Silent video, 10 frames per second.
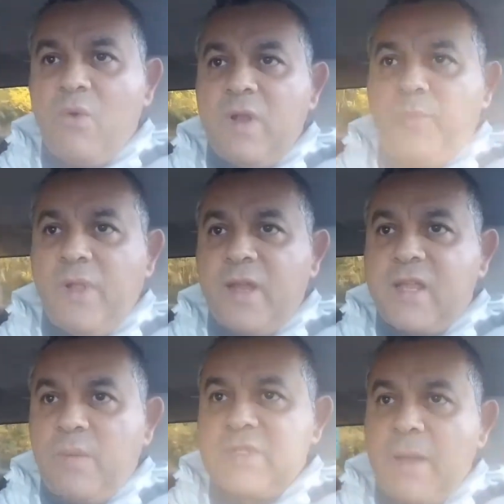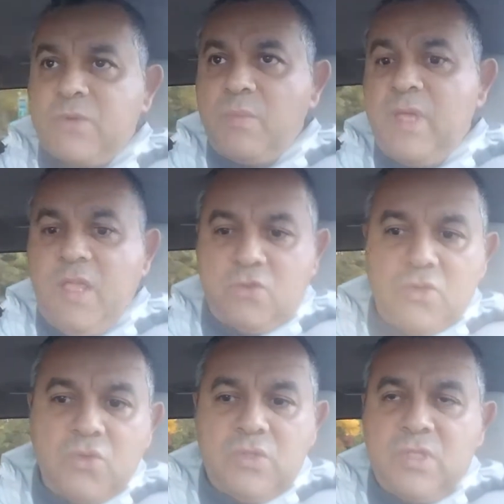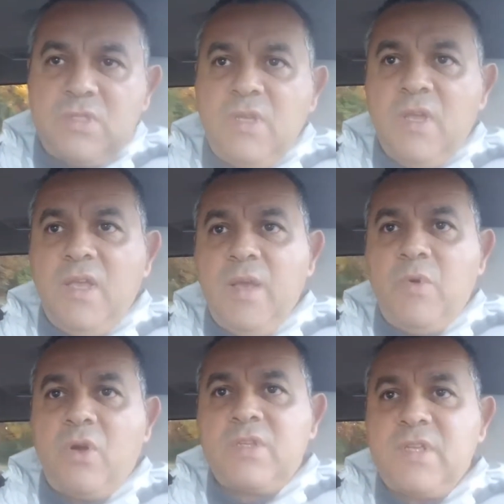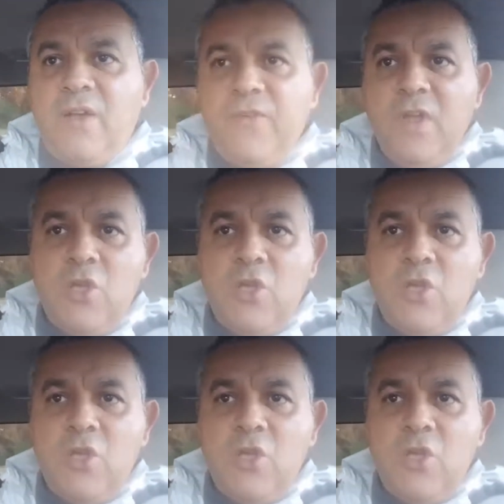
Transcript: when a player comes up to me, introduces him or herself,